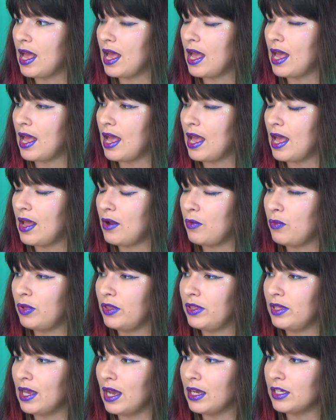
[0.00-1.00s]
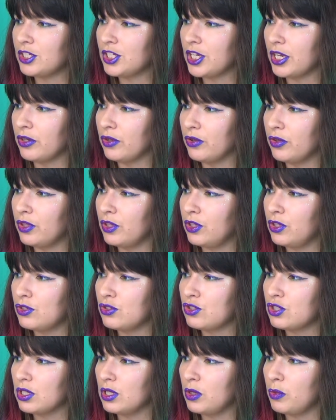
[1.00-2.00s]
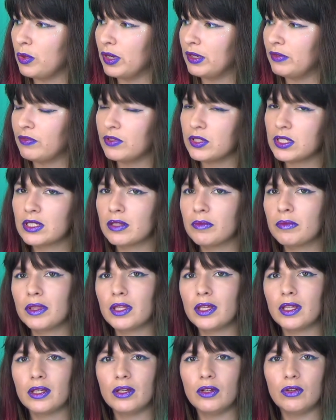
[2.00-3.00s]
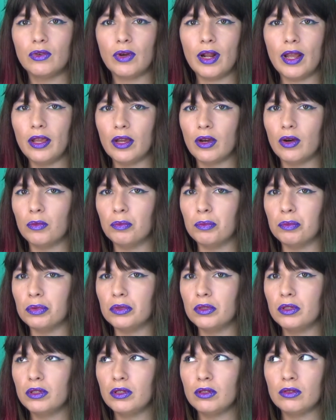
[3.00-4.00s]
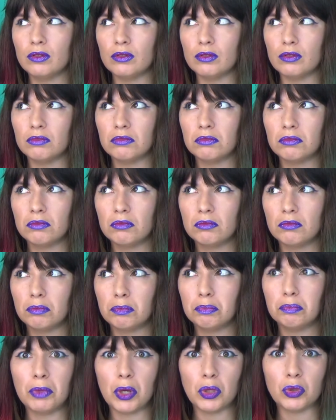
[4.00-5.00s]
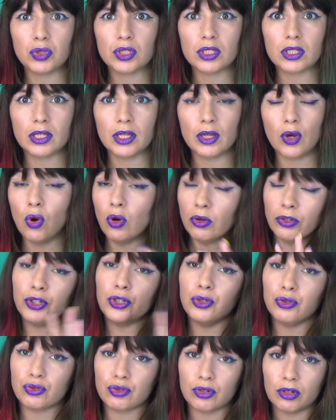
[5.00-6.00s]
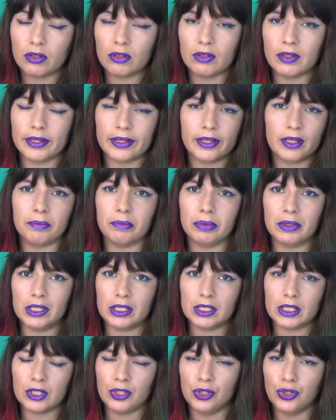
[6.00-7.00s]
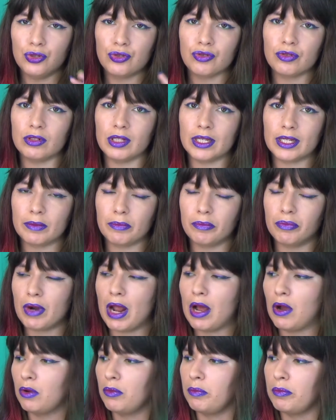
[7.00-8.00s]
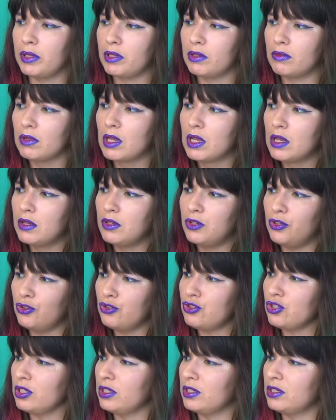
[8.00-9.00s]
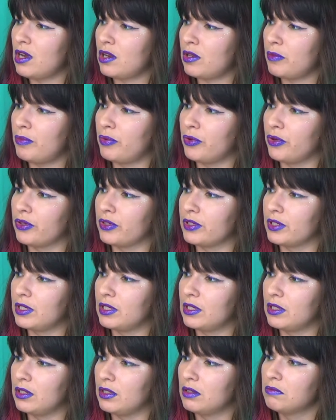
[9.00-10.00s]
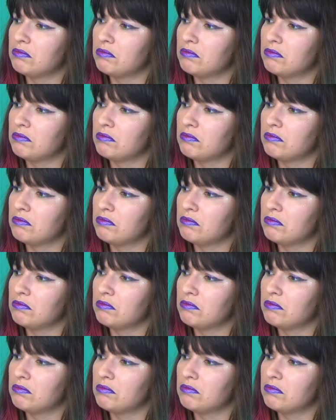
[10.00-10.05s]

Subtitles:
And with the eyeshadow, they usually went for something grey or blue, mostly, or neutral, like completely neutral, like brown, but usually not a burgundy color.